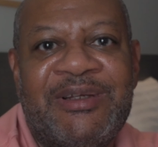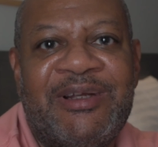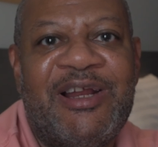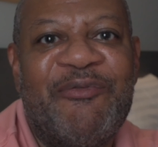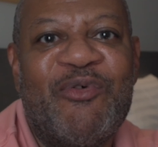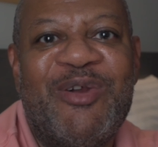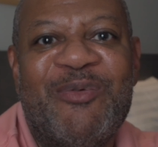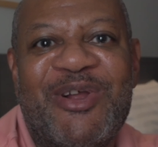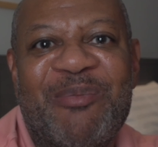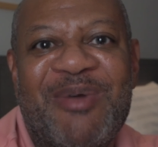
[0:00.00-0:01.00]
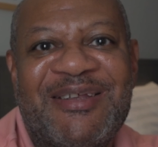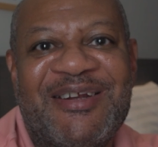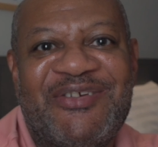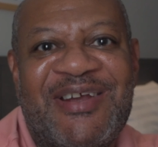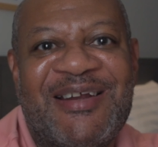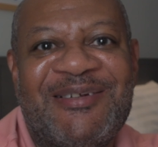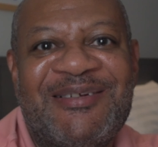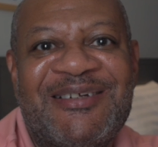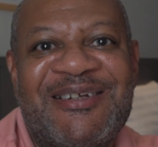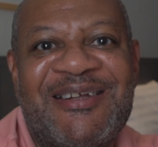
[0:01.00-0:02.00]
Hello everyone, welcome back to the
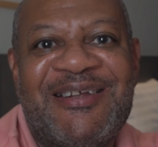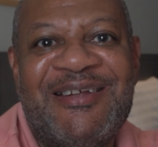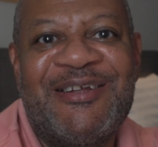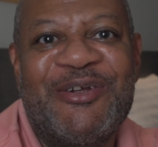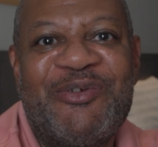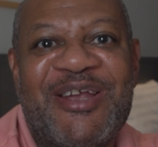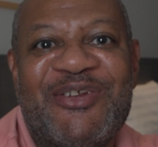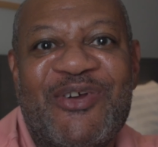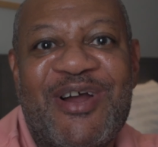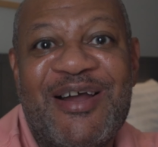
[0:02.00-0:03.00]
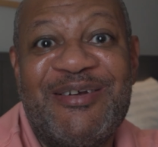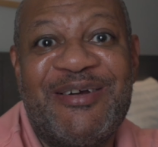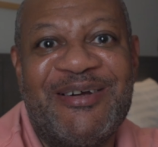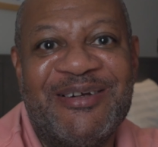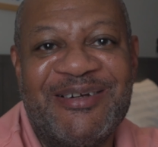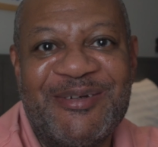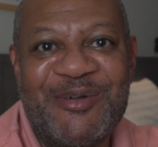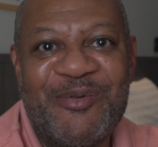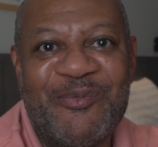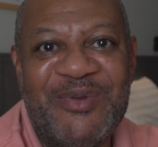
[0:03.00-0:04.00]
channel. Okay, so Hong Kong.
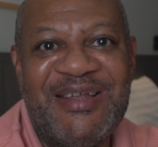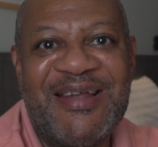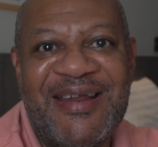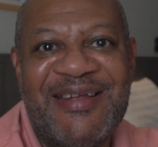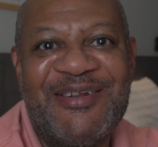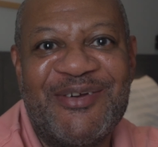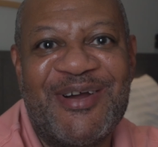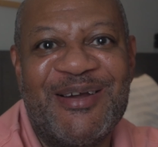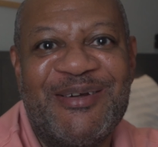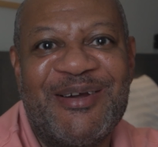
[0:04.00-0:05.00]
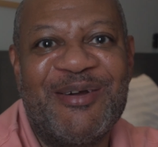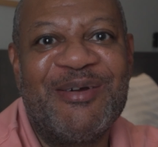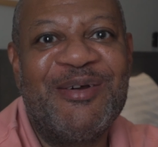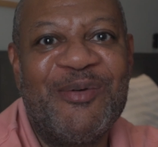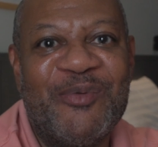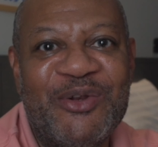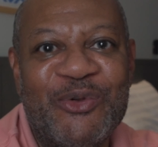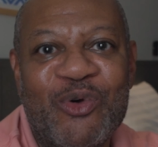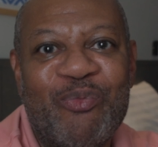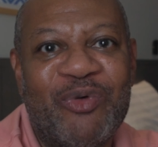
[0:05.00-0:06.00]
We got into Hong Kong with
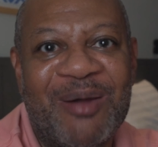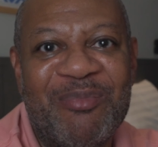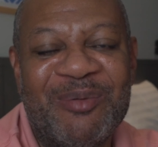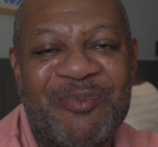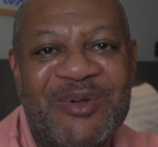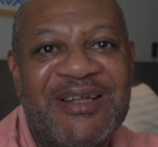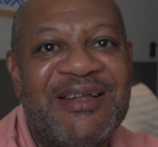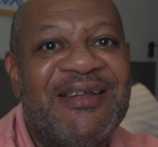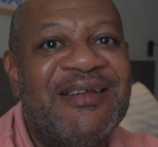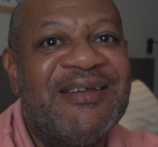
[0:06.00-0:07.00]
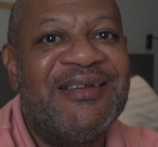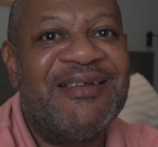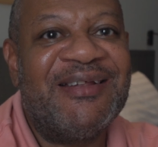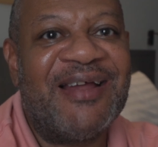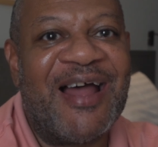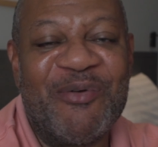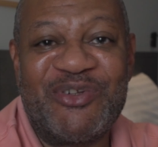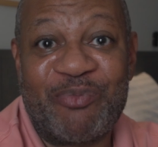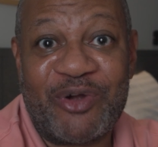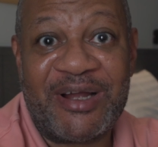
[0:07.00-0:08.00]
no problem. I was
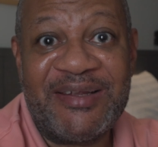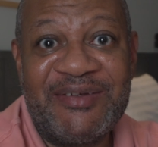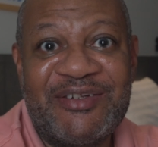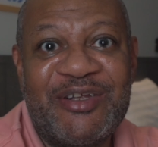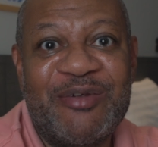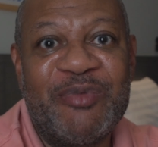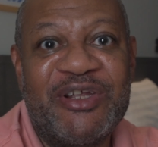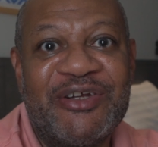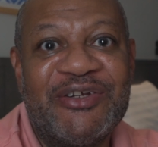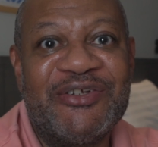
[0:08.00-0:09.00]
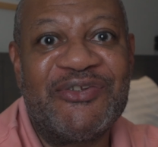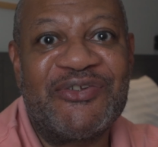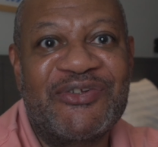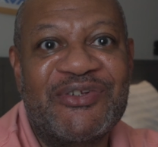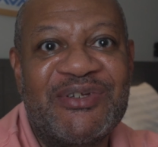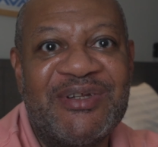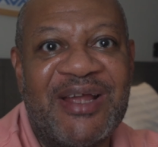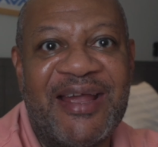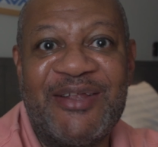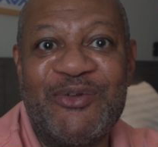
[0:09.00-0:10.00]
surprised because
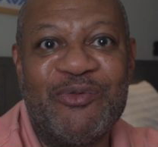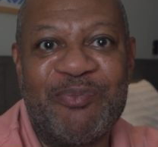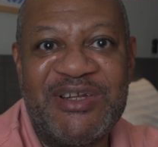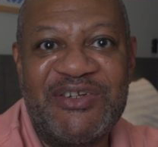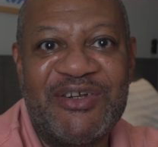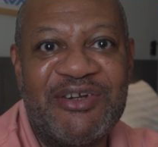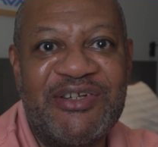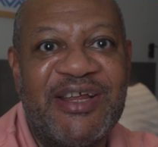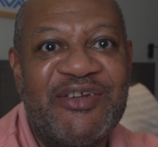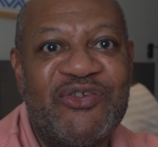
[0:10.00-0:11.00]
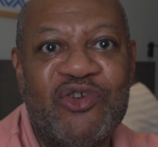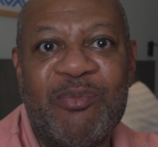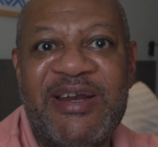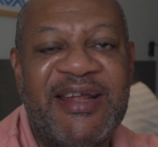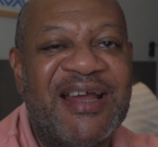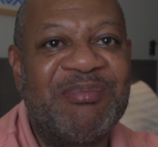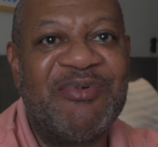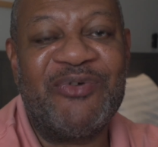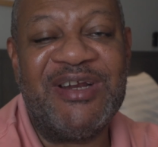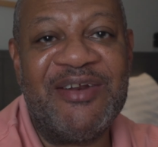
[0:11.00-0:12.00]
I had to do a P C R test. Nobody asked me
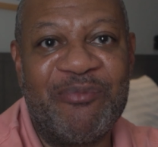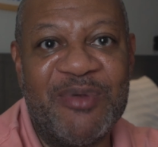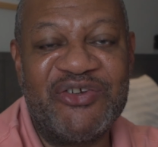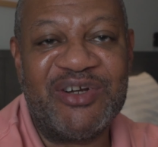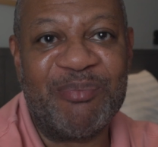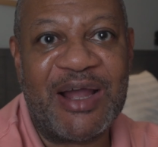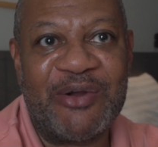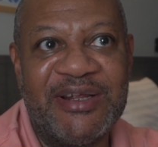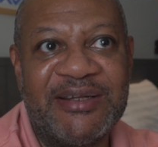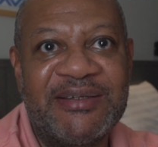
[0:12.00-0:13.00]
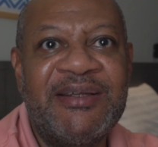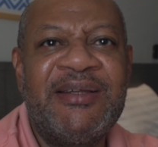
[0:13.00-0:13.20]
for any information about it.